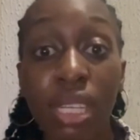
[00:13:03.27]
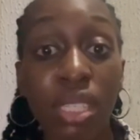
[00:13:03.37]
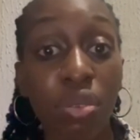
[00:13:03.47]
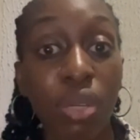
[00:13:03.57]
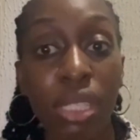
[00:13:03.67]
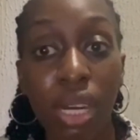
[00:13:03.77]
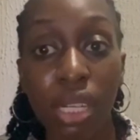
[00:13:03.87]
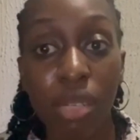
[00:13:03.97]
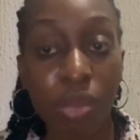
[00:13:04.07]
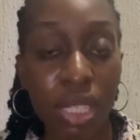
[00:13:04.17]
rate
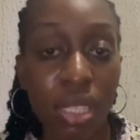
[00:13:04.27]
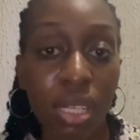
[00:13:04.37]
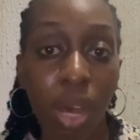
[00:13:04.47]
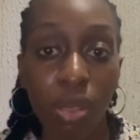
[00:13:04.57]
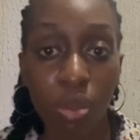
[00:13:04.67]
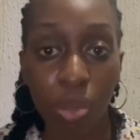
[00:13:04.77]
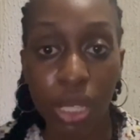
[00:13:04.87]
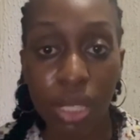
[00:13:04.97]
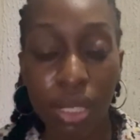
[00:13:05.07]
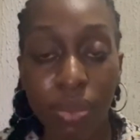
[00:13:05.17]
and limit
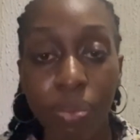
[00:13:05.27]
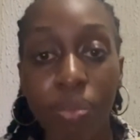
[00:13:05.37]
outbreaks.